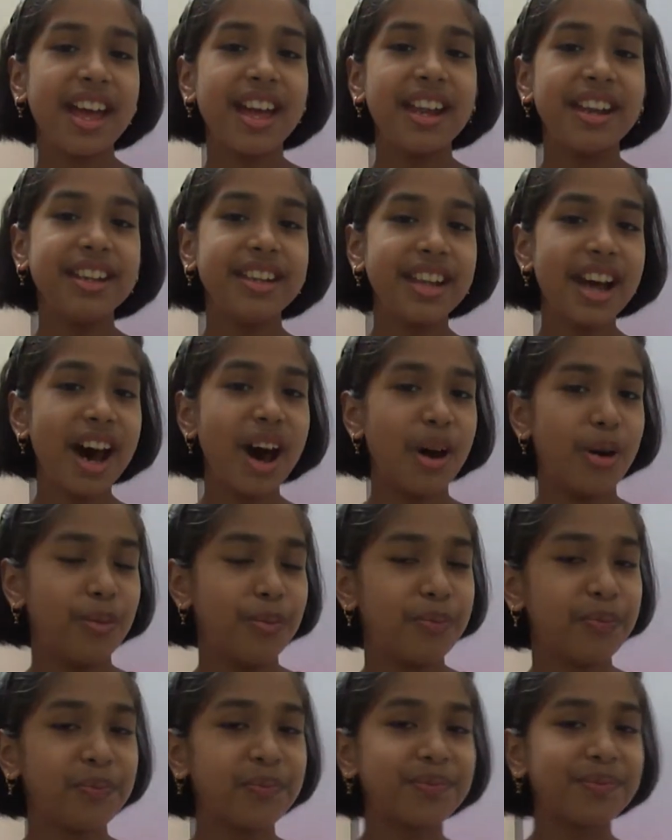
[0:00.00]
Now,
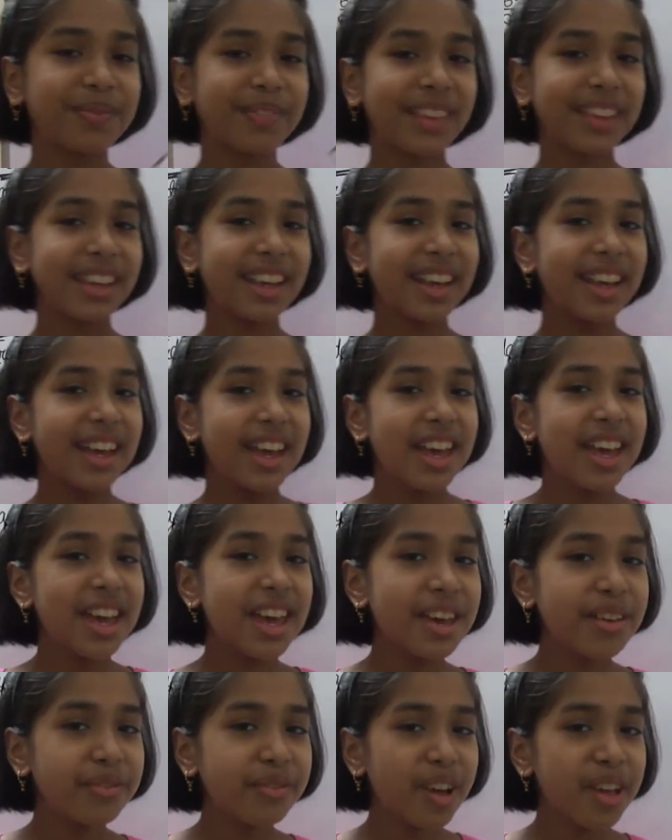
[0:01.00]

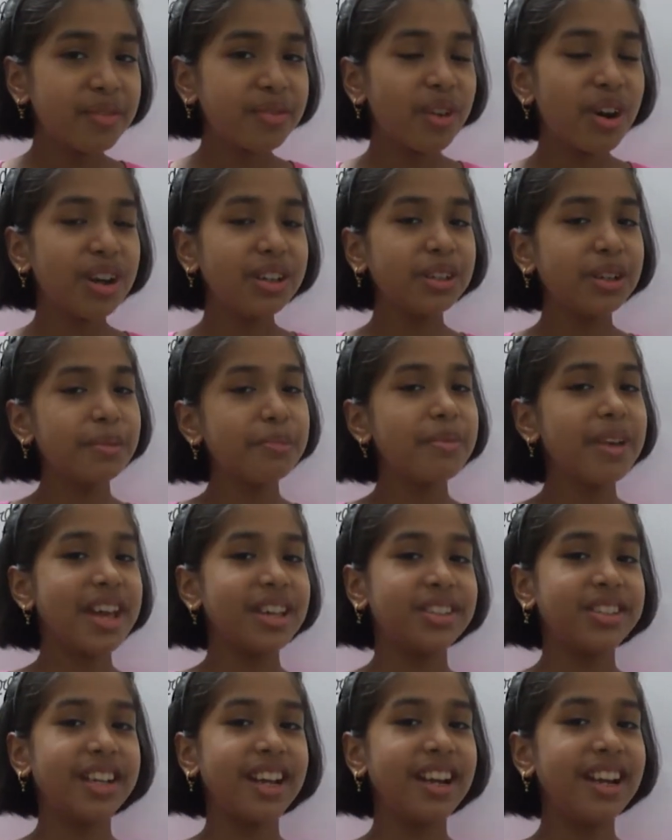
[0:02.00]
if I want to
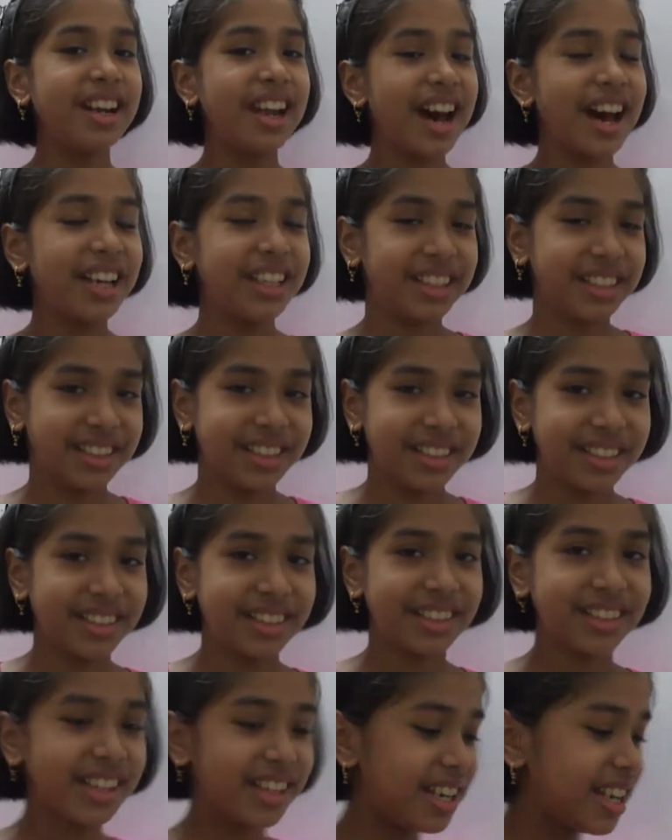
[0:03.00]
measure line,
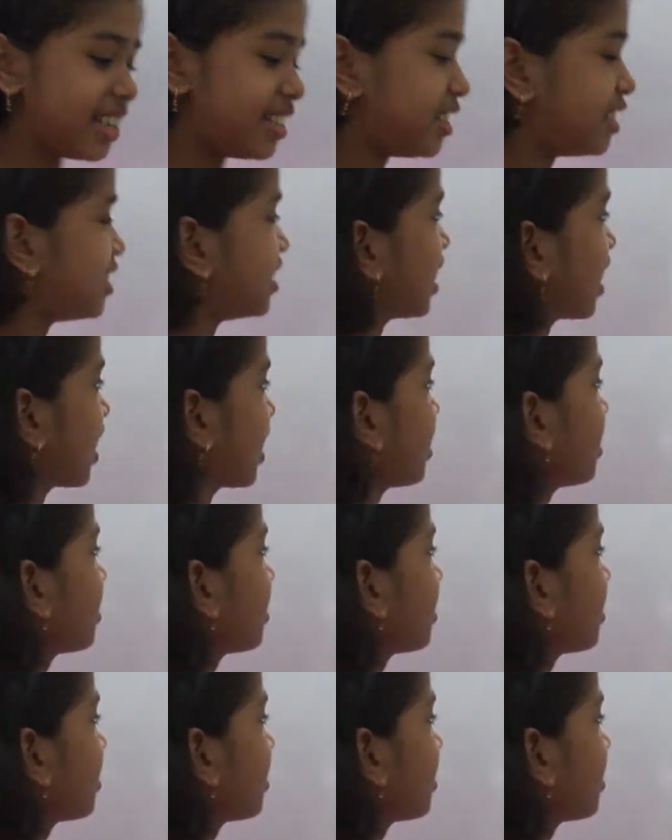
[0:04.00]
let's say